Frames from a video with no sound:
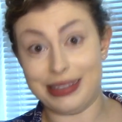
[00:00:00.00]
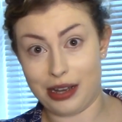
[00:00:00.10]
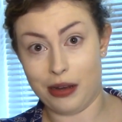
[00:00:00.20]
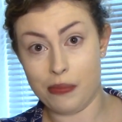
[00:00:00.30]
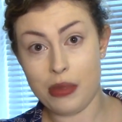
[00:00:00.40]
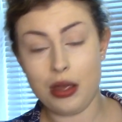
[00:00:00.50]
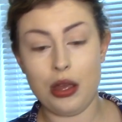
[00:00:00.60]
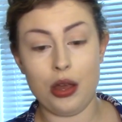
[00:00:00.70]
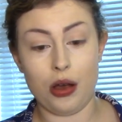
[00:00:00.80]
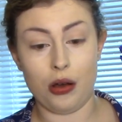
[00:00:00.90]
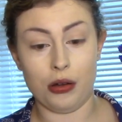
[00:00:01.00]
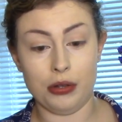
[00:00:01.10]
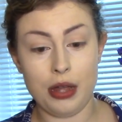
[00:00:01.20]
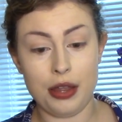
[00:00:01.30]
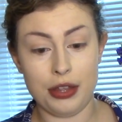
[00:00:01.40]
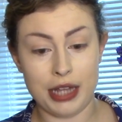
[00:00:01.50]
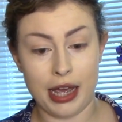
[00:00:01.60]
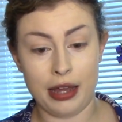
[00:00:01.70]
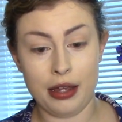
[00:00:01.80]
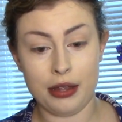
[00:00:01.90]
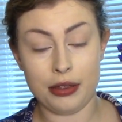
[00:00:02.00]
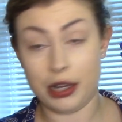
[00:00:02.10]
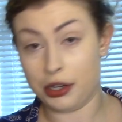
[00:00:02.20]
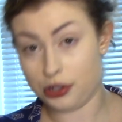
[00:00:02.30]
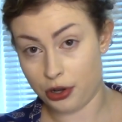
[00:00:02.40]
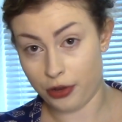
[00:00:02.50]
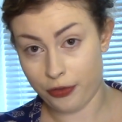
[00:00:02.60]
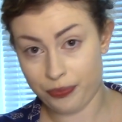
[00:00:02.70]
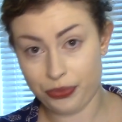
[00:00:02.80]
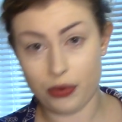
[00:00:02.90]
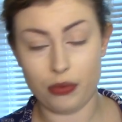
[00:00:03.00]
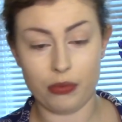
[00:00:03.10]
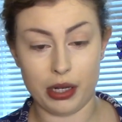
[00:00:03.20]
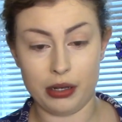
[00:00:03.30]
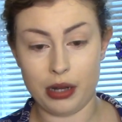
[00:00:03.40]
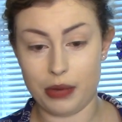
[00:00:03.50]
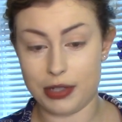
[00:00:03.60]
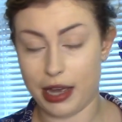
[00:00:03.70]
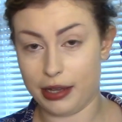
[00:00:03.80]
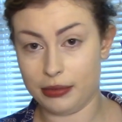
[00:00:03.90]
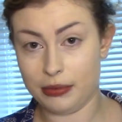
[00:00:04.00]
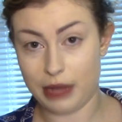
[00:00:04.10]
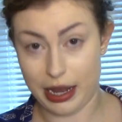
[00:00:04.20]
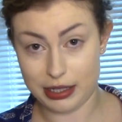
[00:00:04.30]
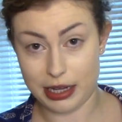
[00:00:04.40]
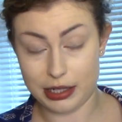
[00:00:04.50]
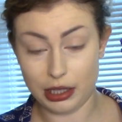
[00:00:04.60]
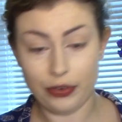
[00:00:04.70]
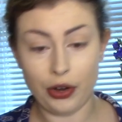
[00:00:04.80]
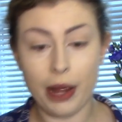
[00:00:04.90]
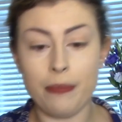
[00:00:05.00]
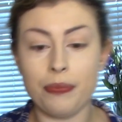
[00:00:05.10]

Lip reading: come on the day that it should have, when I was getting next day delivery.